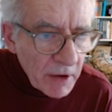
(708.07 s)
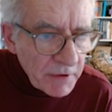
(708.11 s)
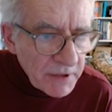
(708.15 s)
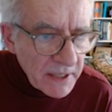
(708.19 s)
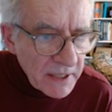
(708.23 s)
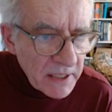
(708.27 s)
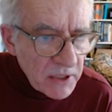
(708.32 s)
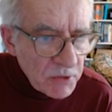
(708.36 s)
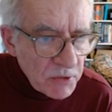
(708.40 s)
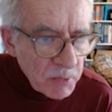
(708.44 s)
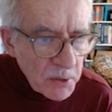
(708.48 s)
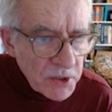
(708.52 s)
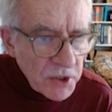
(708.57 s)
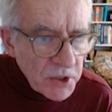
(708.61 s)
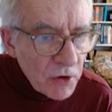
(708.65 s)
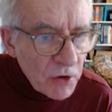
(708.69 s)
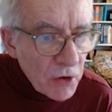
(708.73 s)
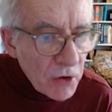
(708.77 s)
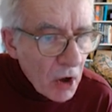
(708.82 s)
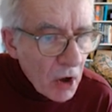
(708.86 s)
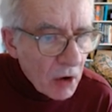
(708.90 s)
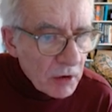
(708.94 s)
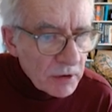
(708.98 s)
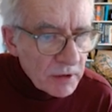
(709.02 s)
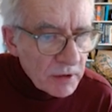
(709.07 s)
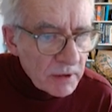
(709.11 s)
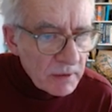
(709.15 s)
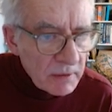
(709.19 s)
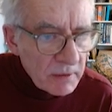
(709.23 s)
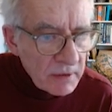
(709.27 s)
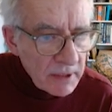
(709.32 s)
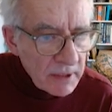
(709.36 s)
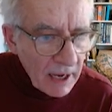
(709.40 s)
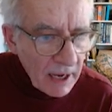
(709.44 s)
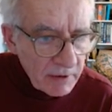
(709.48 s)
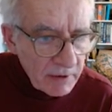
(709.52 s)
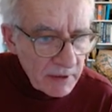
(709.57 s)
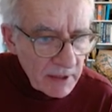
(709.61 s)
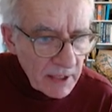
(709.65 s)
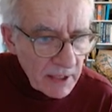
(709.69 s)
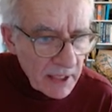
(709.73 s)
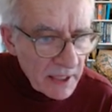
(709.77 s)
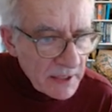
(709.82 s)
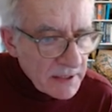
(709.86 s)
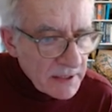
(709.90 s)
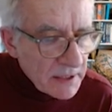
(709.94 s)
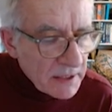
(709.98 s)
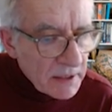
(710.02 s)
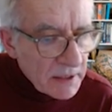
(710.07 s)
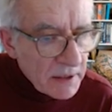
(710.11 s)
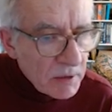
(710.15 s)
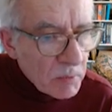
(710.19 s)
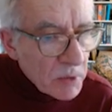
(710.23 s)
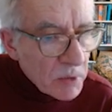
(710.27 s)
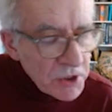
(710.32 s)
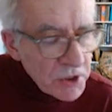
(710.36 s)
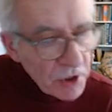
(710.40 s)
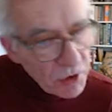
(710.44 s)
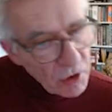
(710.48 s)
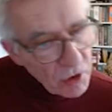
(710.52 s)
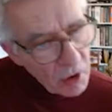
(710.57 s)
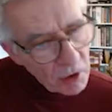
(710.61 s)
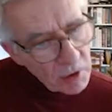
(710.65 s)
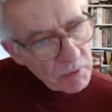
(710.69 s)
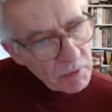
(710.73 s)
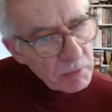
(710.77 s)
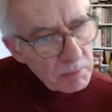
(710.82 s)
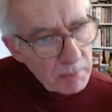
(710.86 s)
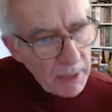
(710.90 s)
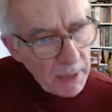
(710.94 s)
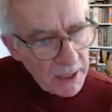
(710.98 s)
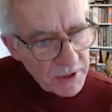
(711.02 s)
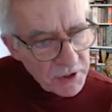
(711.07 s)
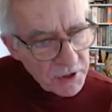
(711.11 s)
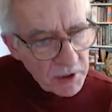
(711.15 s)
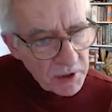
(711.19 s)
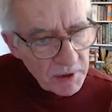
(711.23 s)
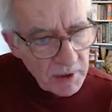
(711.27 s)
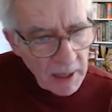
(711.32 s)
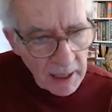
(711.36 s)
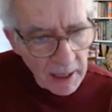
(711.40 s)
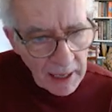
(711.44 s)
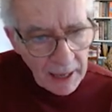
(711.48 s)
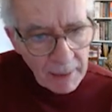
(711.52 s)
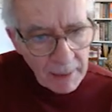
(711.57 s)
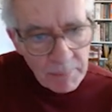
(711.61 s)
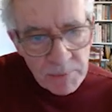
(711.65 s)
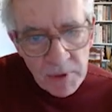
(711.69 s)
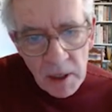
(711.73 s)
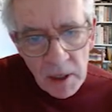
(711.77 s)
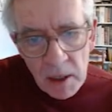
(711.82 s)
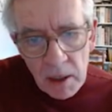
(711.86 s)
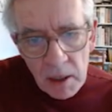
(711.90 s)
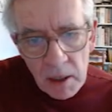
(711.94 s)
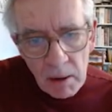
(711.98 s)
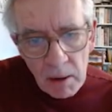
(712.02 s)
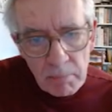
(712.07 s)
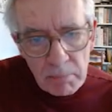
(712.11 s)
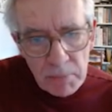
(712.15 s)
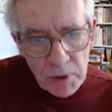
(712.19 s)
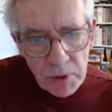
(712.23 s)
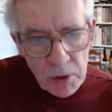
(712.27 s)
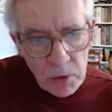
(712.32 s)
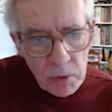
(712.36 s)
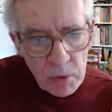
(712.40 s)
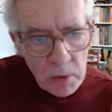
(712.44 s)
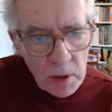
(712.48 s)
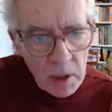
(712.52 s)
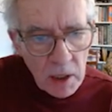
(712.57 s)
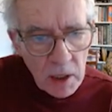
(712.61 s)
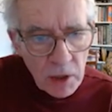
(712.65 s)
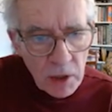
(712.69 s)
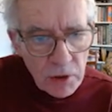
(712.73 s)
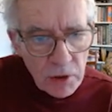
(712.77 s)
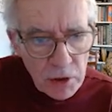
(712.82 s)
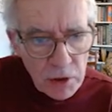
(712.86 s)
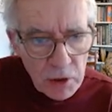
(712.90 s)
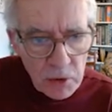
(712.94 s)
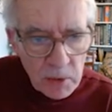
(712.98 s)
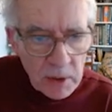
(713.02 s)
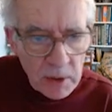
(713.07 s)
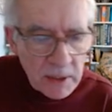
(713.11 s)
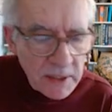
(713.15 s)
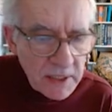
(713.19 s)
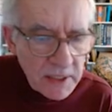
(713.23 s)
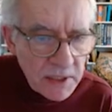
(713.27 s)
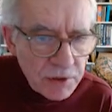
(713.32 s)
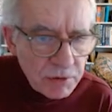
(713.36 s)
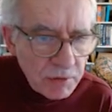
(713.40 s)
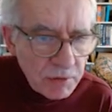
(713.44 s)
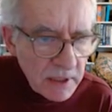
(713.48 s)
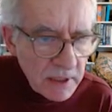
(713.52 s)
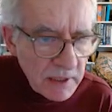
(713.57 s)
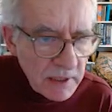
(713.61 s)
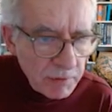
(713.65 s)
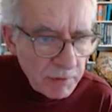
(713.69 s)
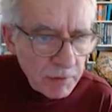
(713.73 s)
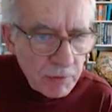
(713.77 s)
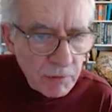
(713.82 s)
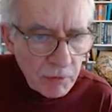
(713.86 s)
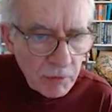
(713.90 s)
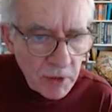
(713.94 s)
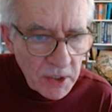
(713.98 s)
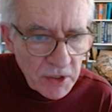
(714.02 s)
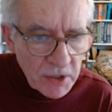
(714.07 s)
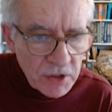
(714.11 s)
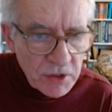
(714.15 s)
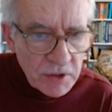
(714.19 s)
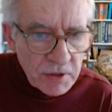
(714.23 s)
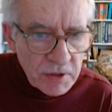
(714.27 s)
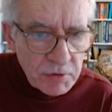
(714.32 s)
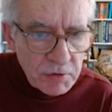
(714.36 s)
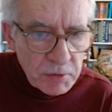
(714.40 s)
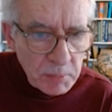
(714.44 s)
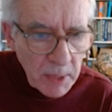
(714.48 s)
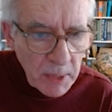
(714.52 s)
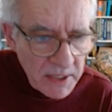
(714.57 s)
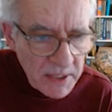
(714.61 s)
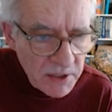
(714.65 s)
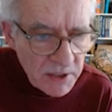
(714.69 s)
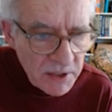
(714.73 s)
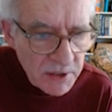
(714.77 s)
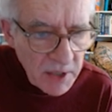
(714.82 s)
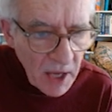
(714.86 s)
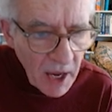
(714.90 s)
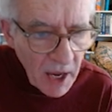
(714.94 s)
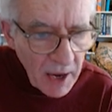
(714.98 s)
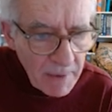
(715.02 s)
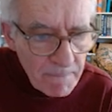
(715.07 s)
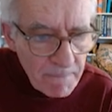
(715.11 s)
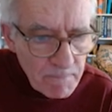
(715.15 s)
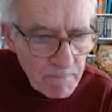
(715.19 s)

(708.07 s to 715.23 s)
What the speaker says: things which are not calculated, which are not measured, lambda and mu and nu in these three different regions of space and time.